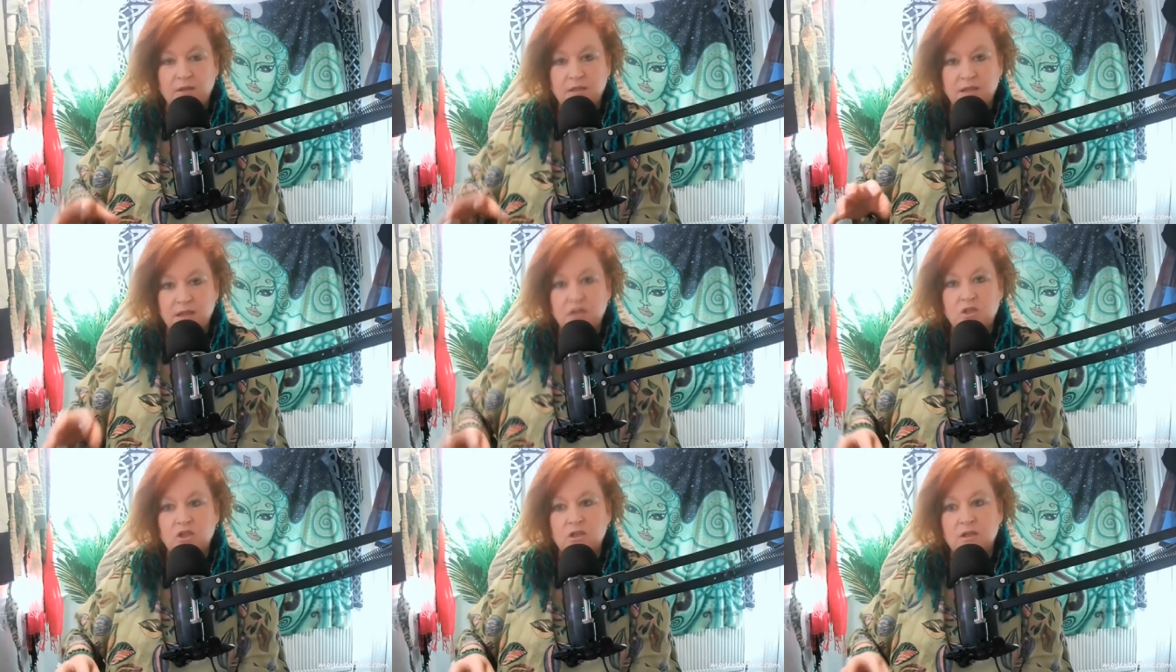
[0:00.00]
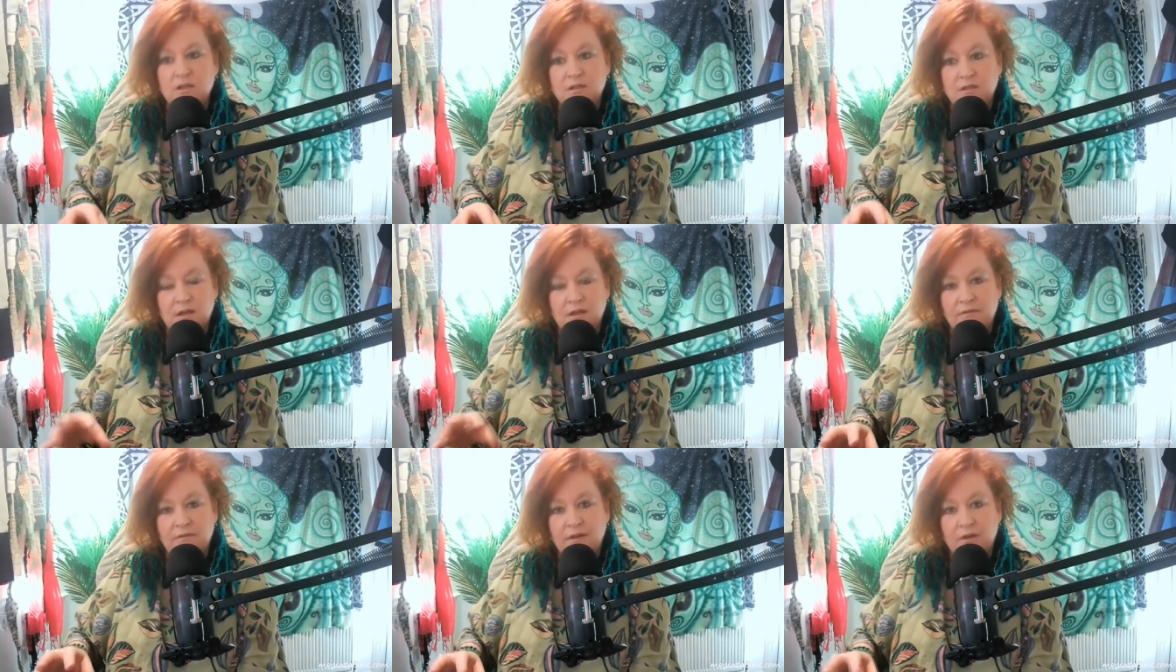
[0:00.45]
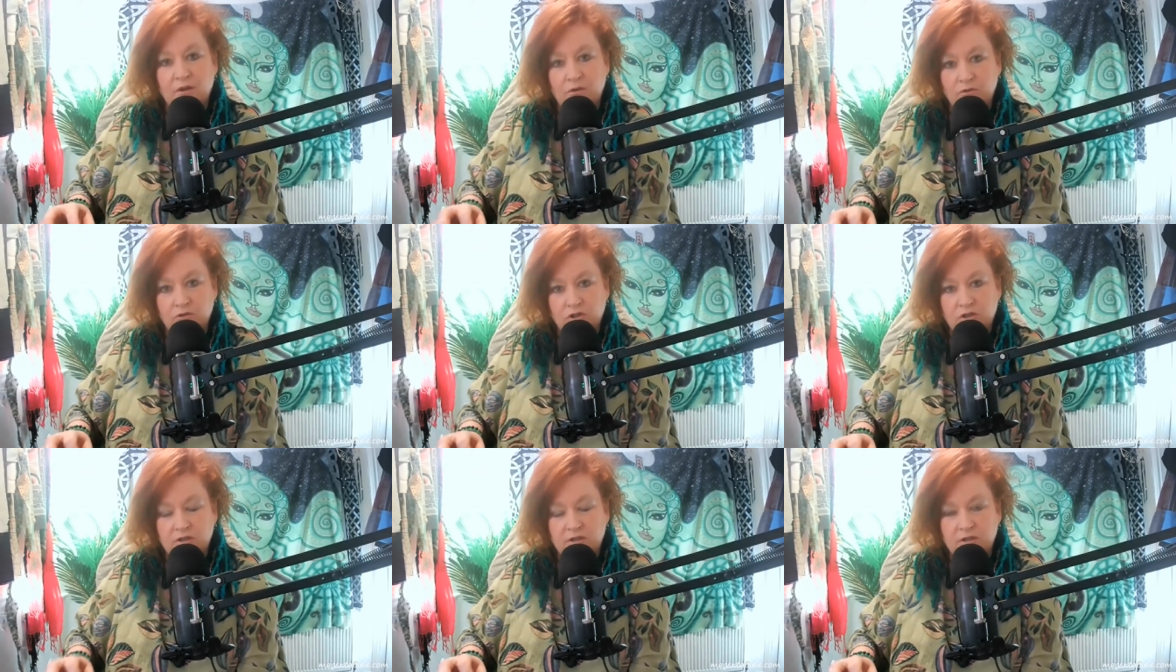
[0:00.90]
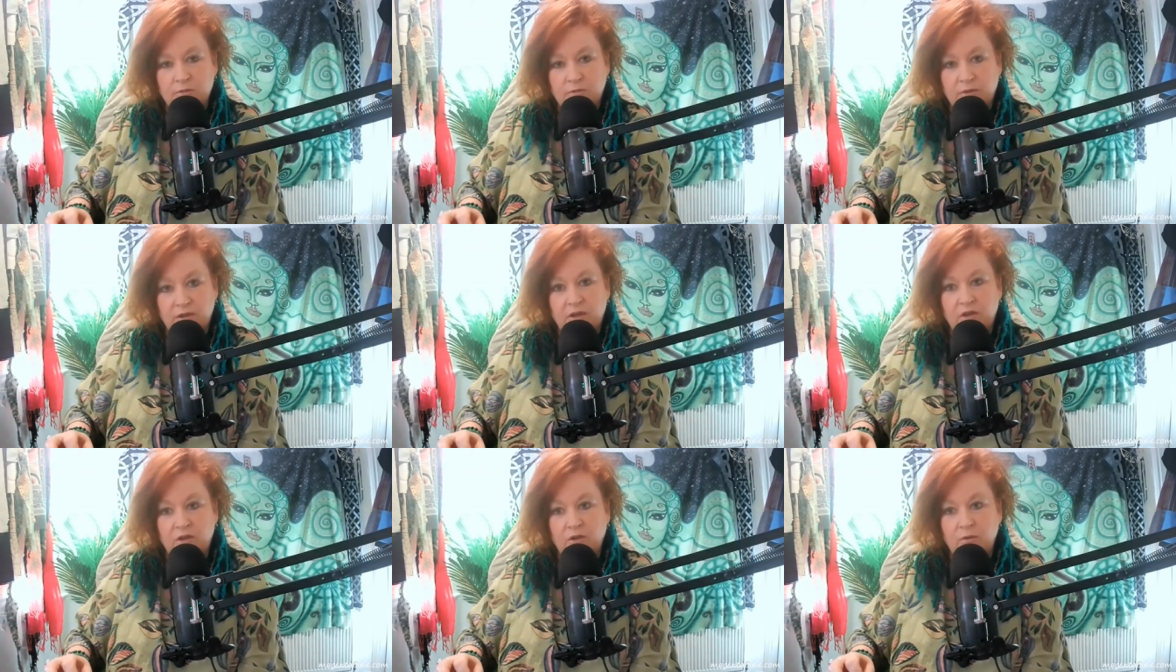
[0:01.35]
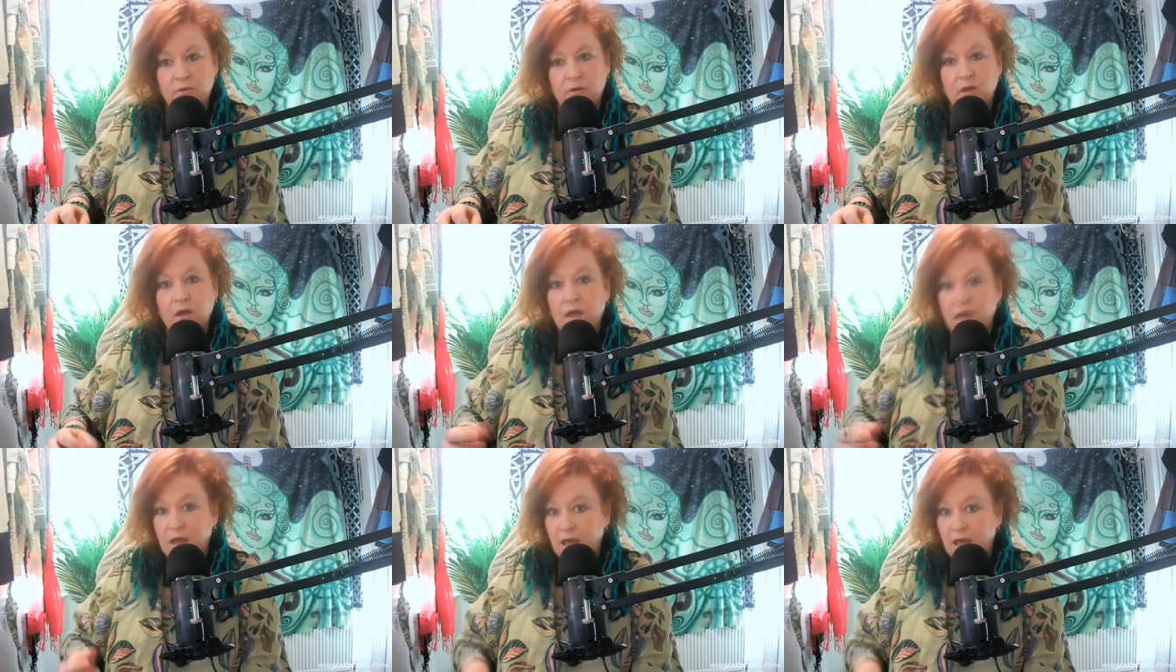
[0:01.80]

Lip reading: Addiction is a living consciousness within you.